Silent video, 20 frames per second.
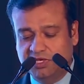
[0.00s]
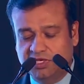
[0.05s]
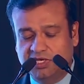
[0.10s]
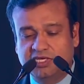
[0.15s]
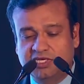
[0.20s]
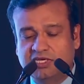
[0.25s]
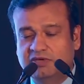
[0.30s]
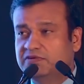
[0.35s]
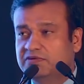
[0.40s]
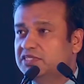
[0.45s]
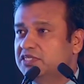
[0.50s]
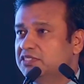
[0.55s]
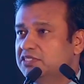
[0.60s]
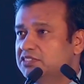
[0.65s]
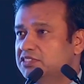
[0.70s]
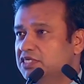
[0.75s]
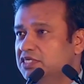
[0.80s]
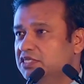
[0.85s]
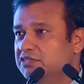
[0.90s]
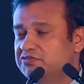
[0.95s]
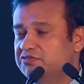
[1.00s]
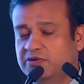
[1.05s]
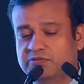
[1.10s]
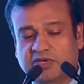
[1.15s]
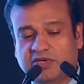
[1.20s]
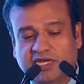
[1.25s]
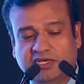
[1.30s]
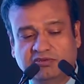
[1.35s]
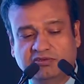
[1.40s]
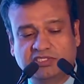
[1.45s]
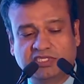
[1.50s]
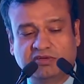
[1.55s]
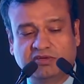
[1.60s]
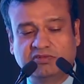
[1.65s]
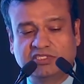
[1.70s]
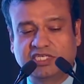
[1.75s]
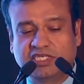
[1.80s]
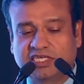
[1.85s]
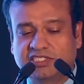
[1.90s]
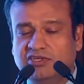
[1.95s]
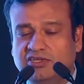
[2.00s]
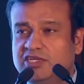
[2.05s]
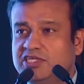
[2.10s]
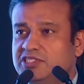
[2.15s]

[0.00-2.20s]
even the study from Canusa, which actually